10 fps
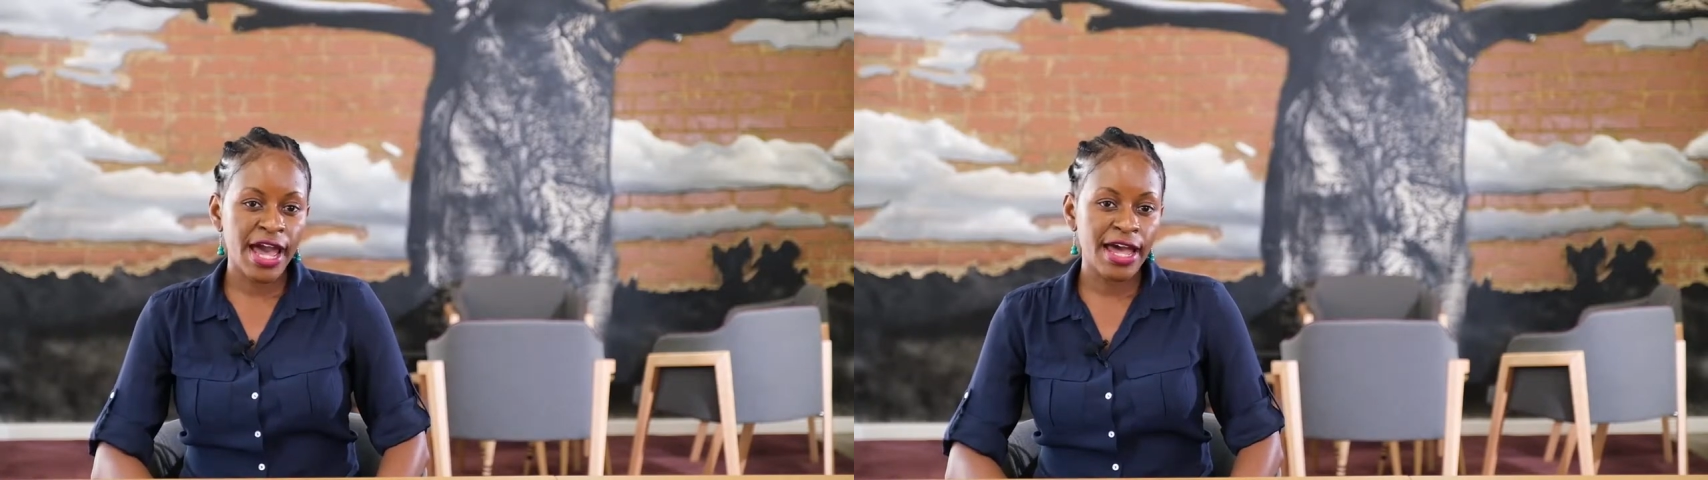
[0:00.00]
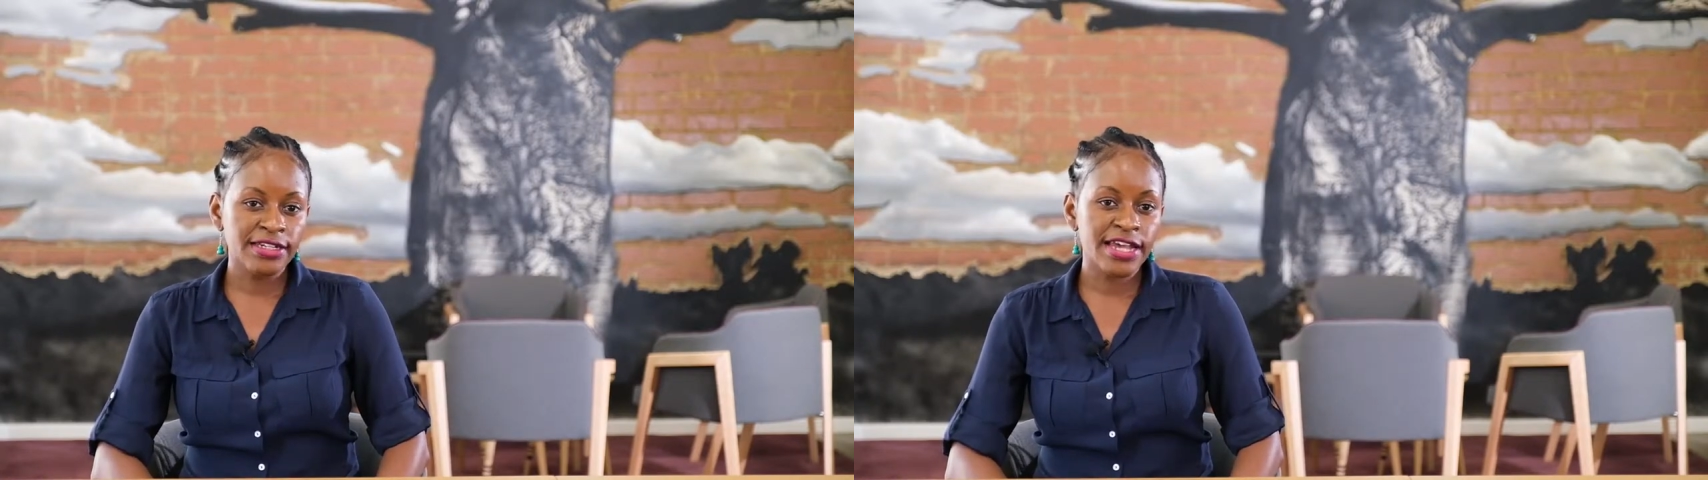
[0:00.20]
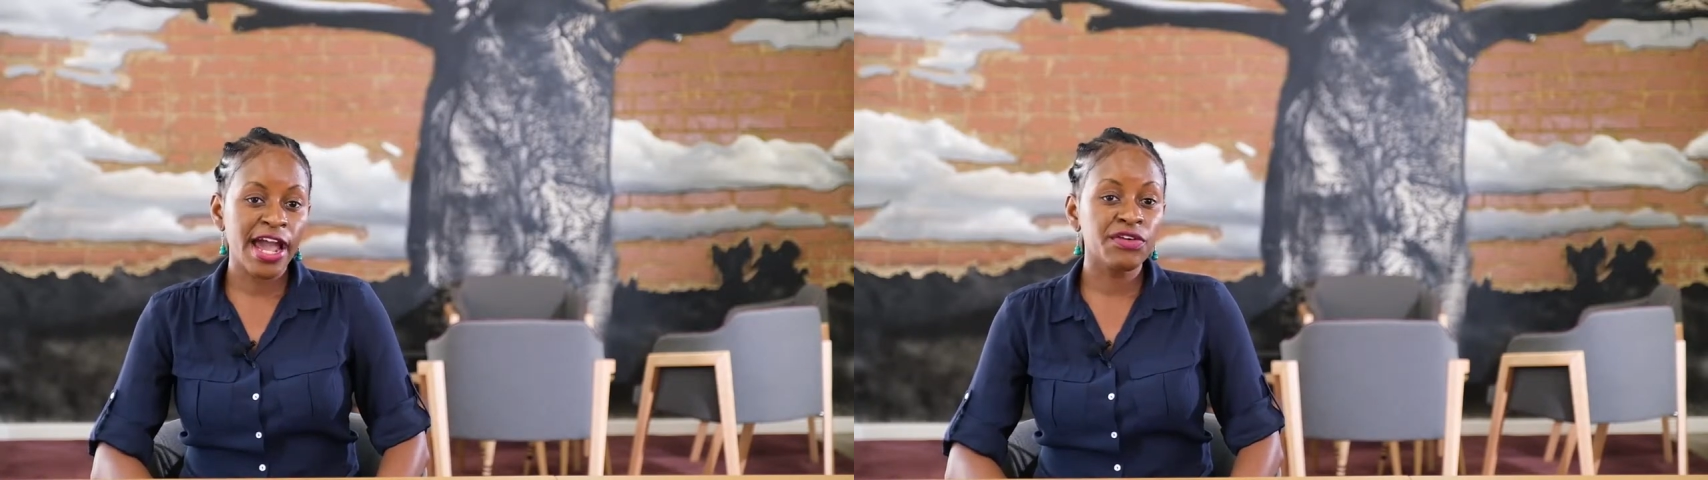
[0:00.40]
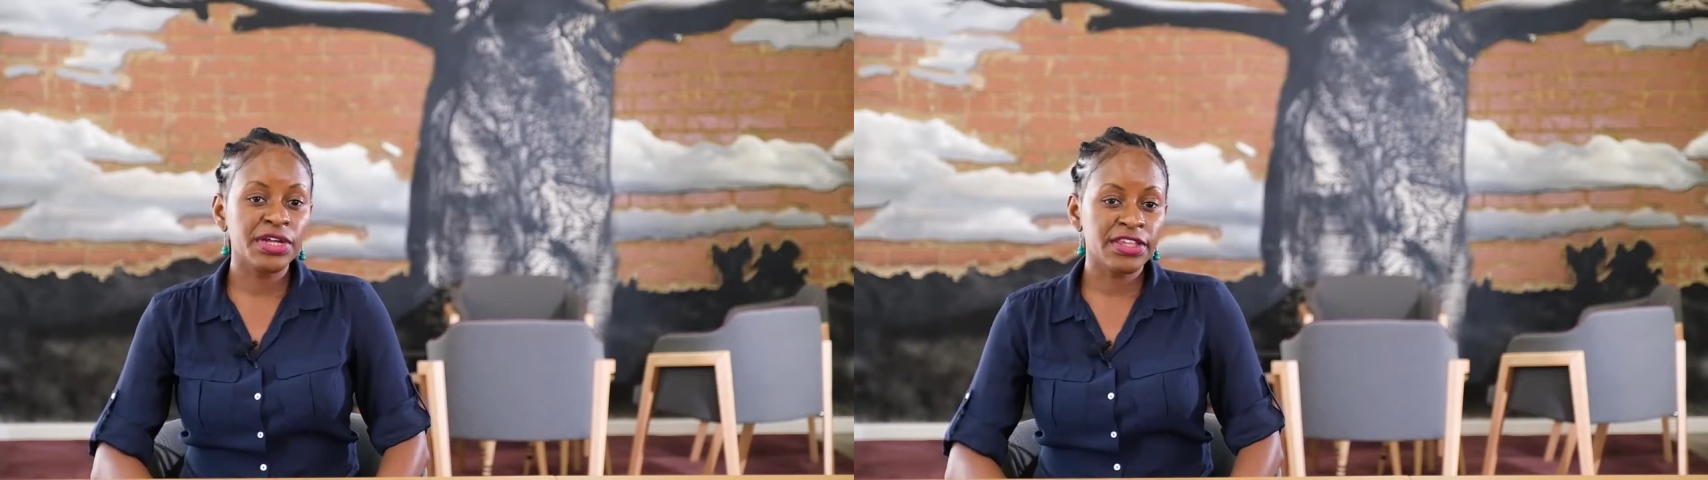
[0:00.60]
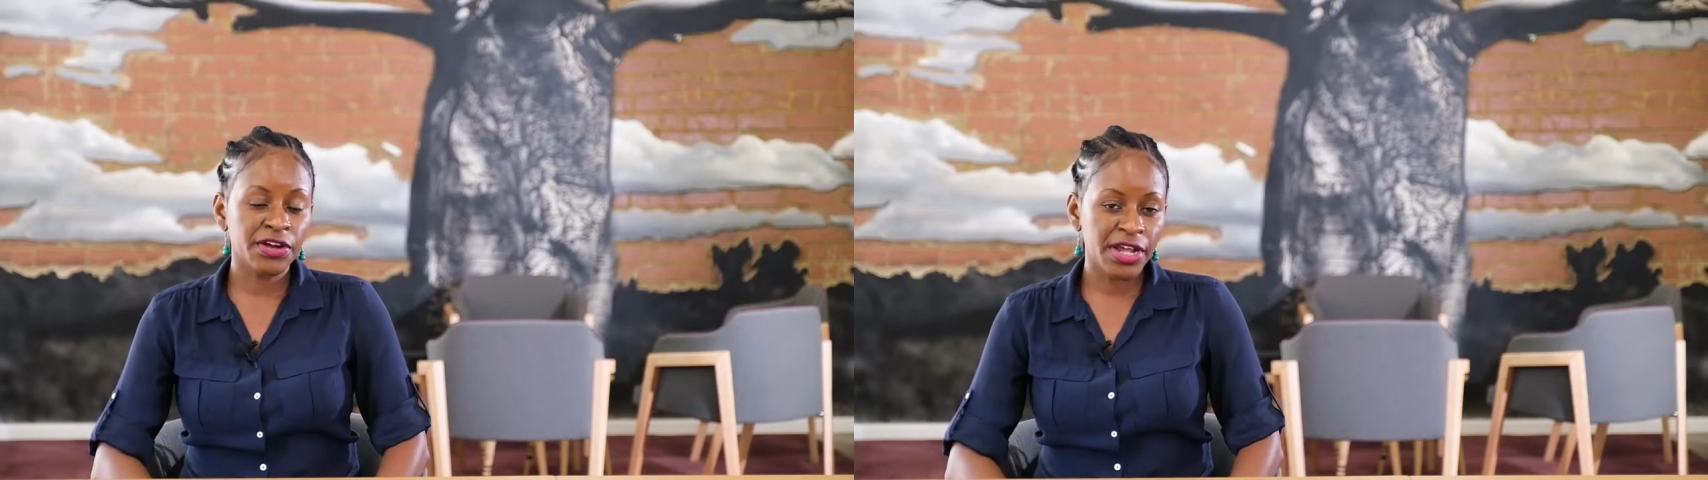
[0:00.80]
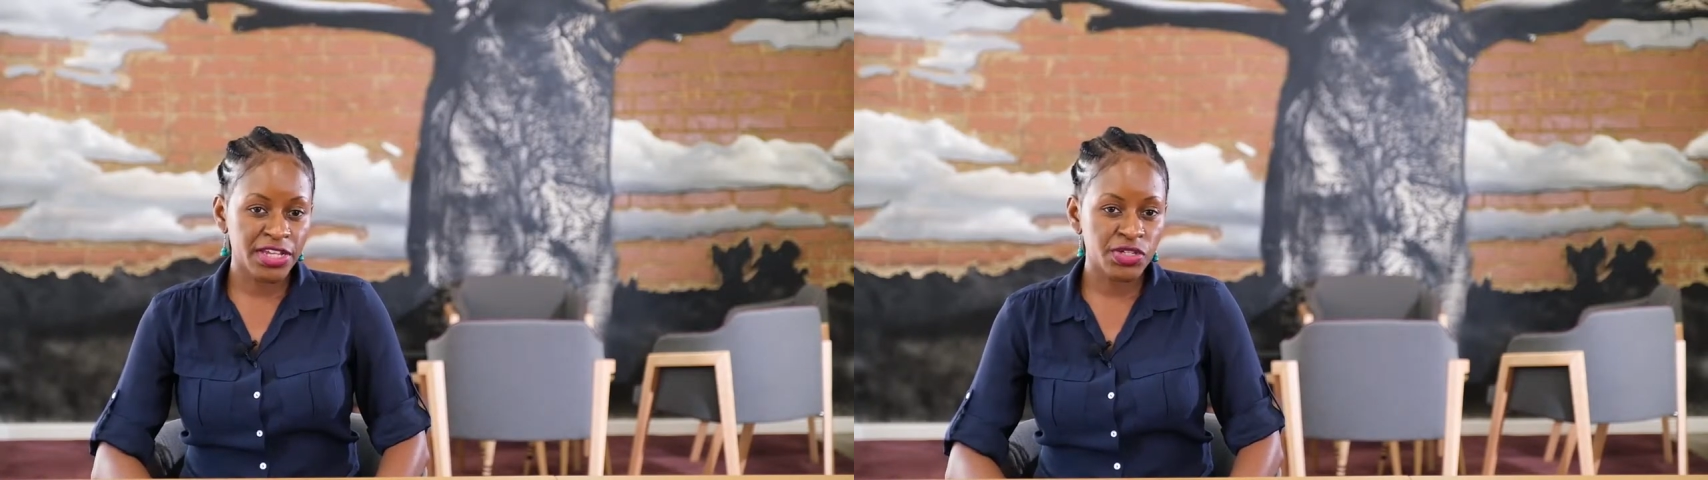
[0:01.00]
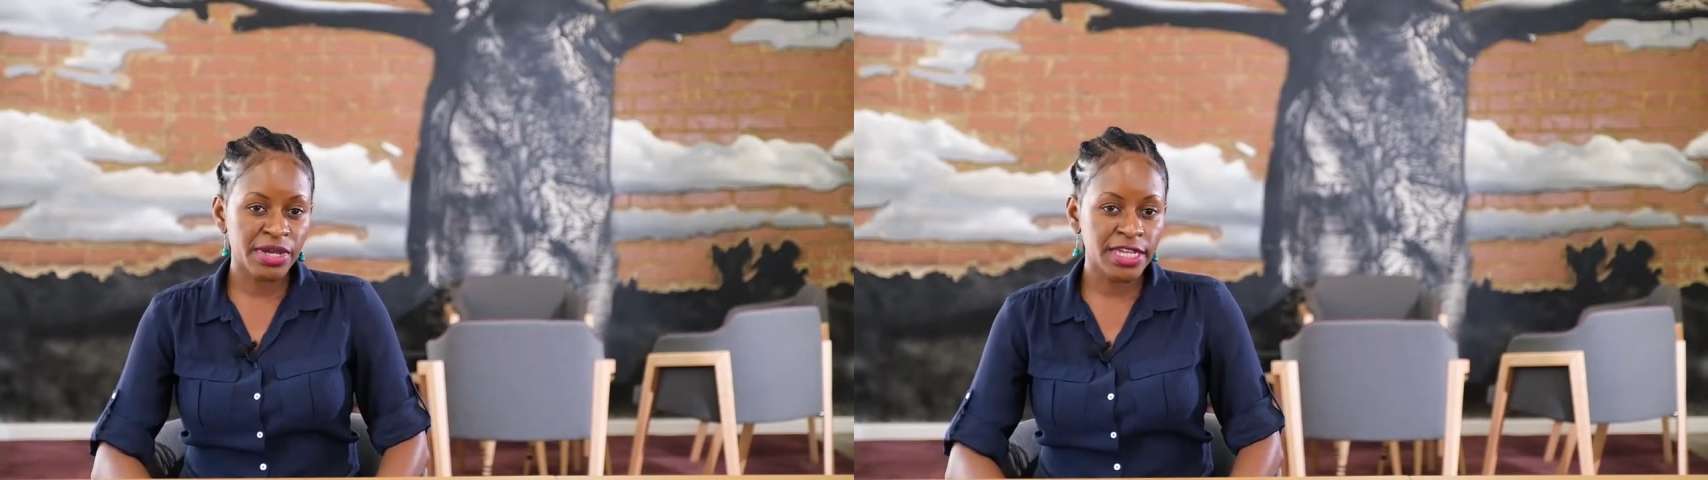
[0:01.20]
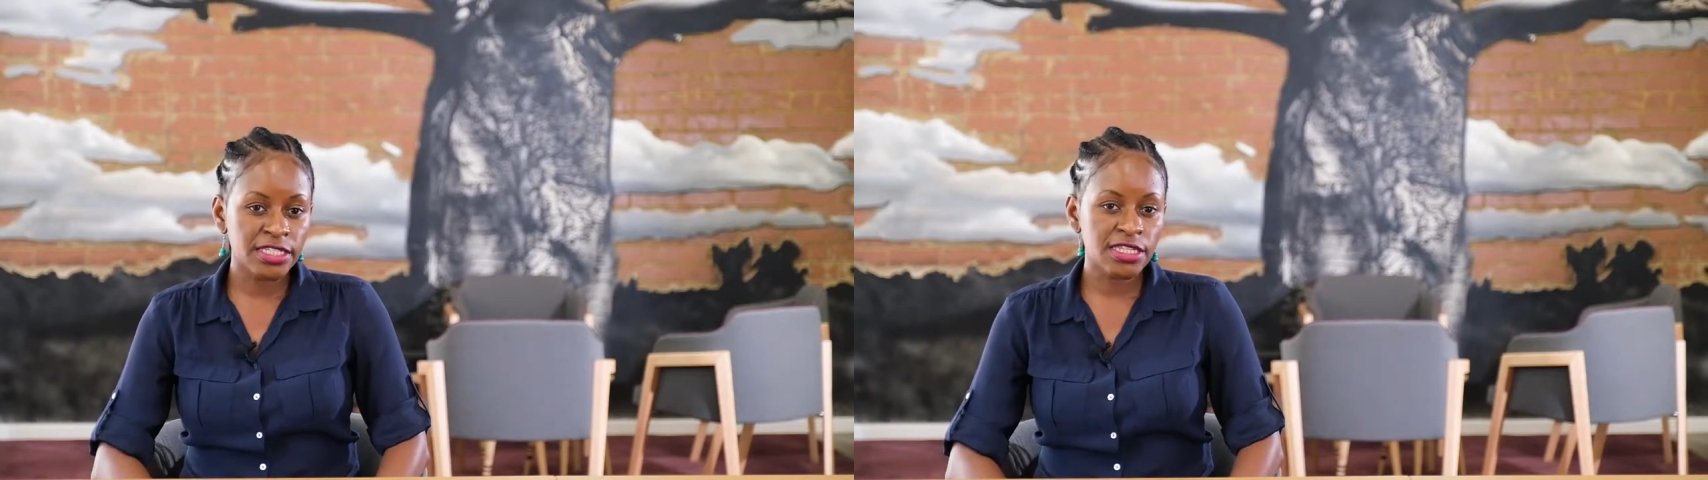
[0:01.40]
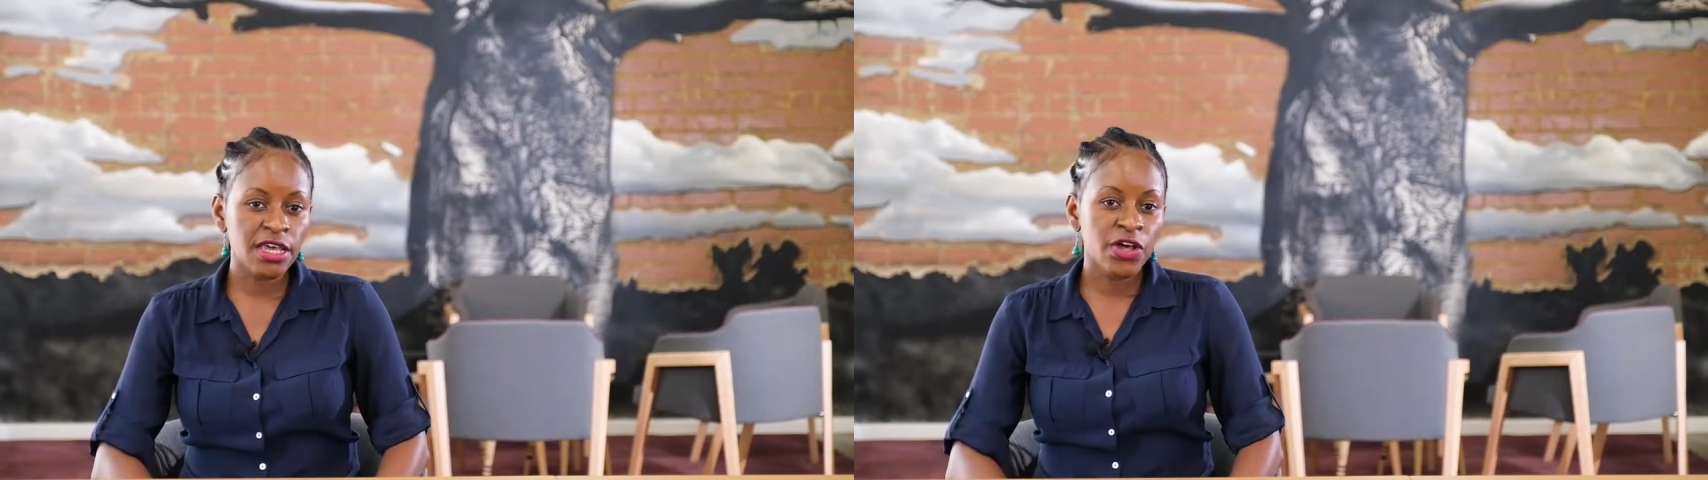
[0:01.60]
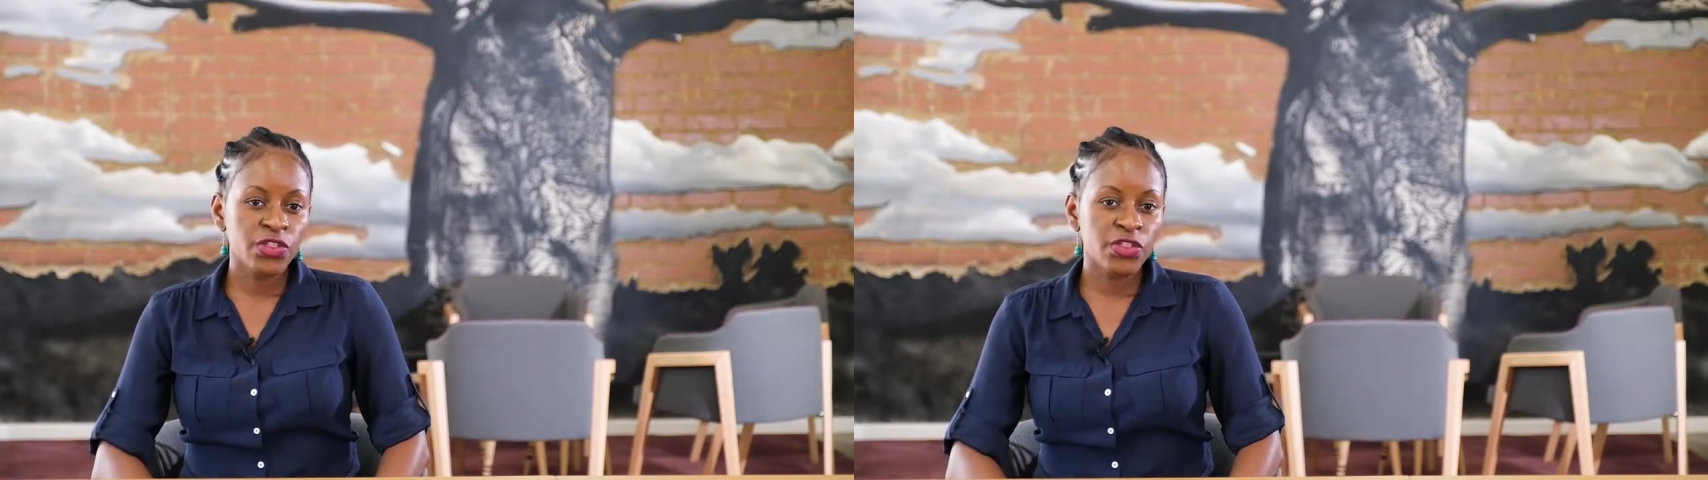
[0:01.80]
and hiring their age mates,